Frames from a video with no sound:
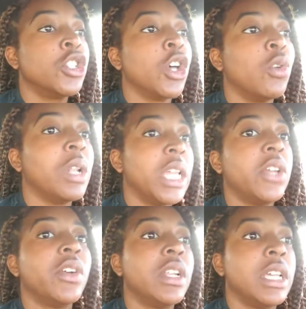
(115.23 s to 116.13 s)
So
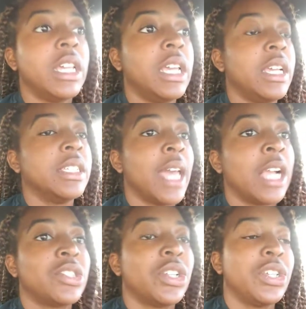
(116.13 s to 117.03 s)
legally, he's
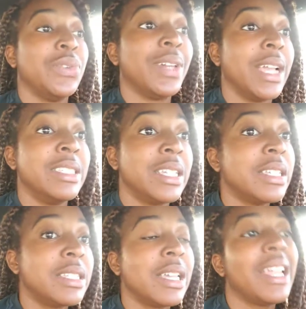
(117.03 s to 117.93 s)
actually a UK
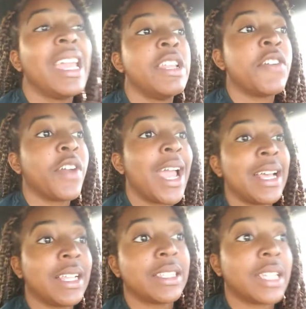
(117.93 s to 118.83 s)
citizen. He never
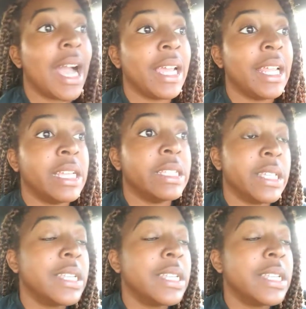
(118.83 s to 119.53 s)
has gotten his